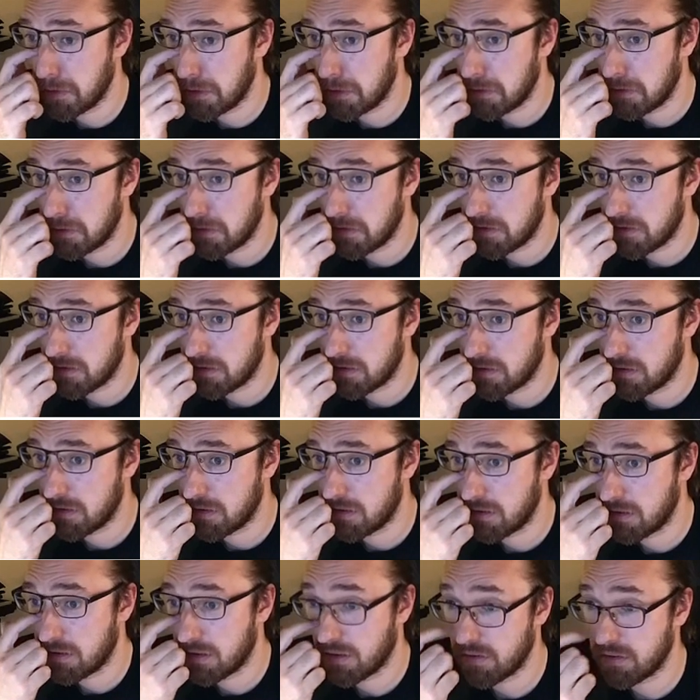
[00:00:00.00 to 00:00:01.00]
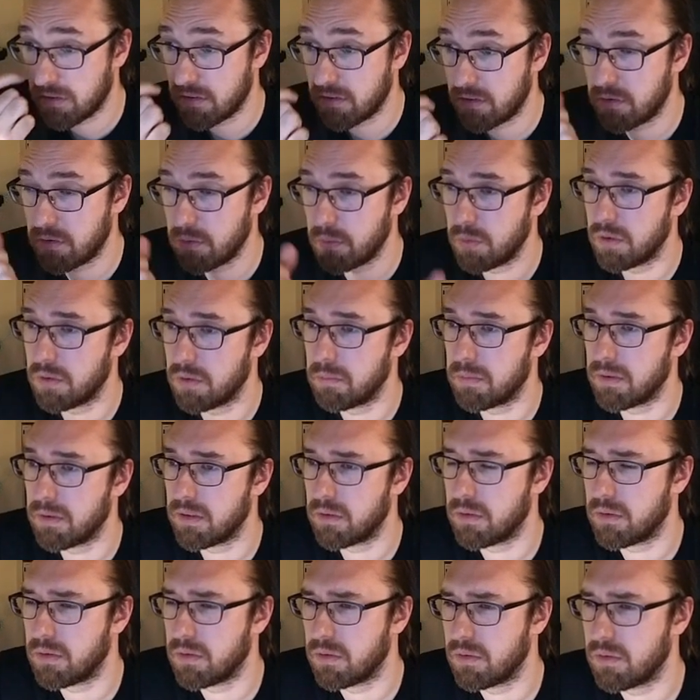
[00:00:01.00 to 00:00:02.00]
then don't do it.
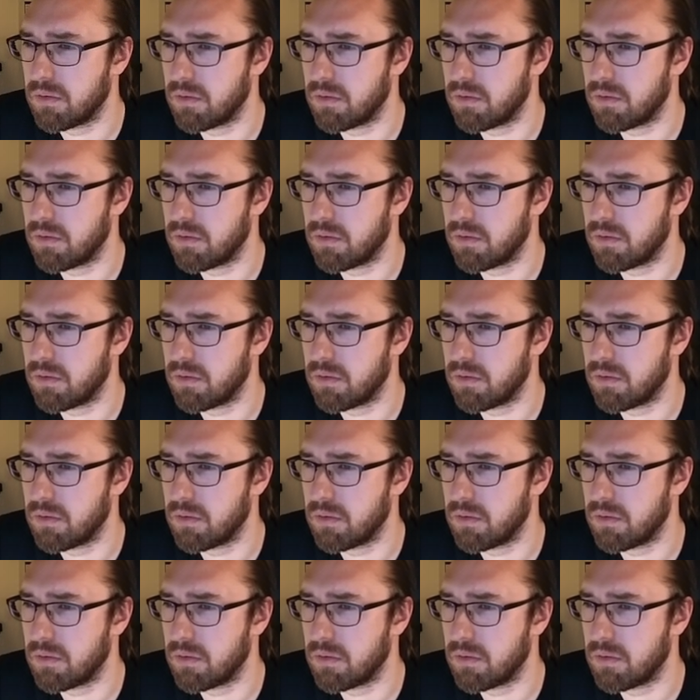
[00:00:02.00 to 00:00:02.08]
But